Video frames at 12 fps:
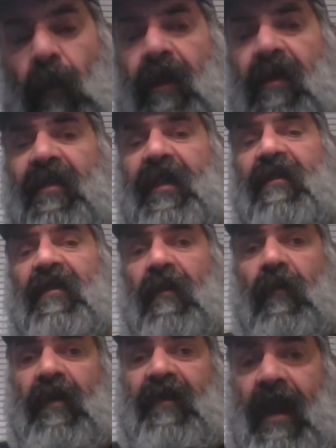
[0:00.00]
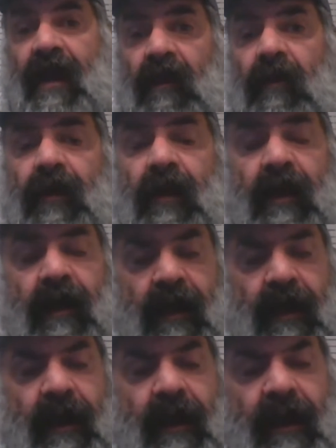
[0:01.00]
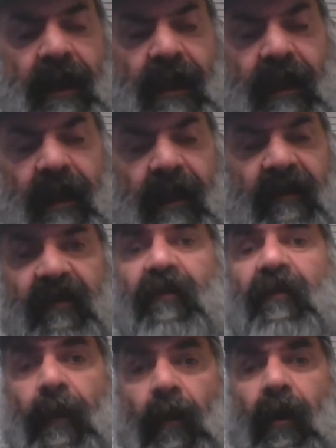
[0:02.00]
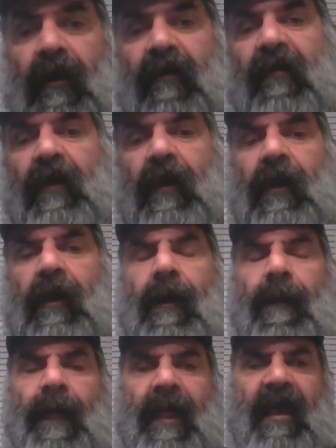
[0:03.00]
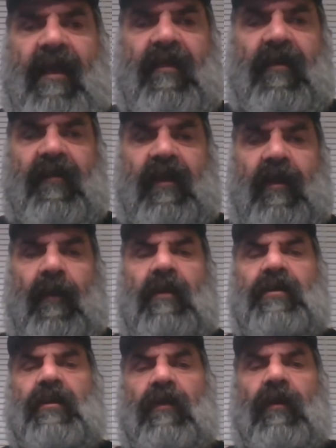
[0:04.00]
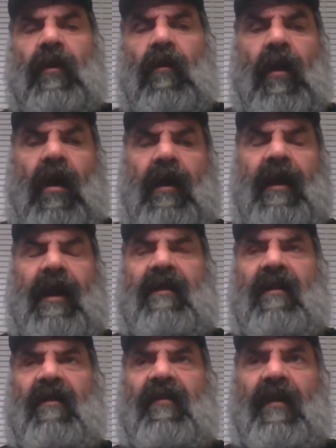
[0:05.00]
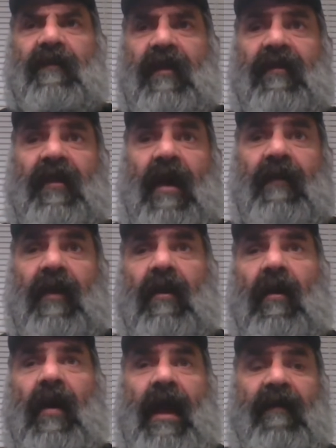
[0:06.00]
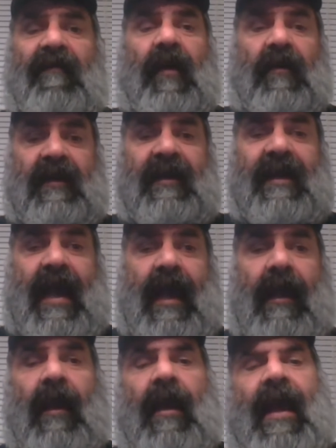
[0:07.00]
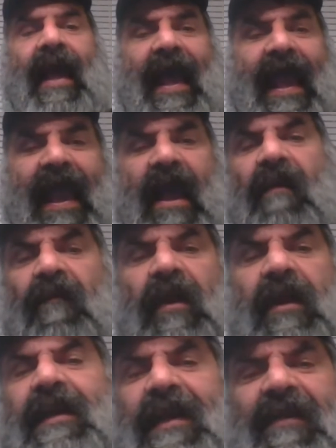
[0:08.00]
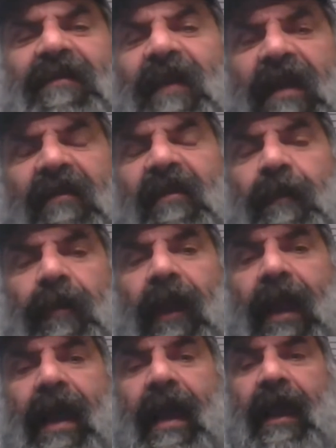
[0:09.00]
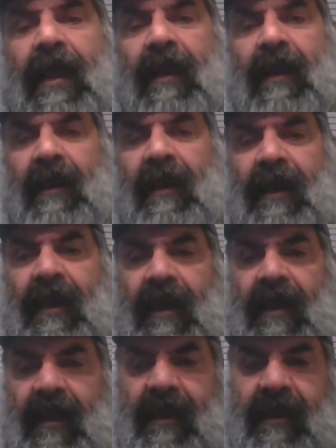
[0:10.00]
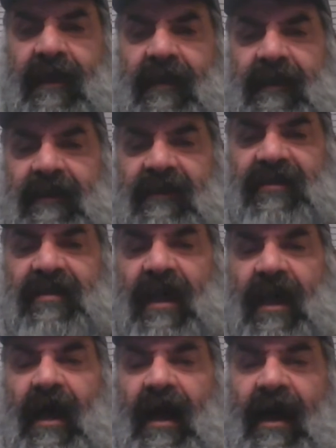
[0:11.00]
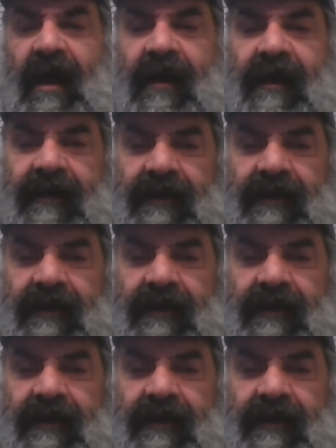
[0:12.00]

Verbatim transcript: One of the things that we've diluted is sports. There's a commercial going on in 1977, NFL Today every defensive play is uh,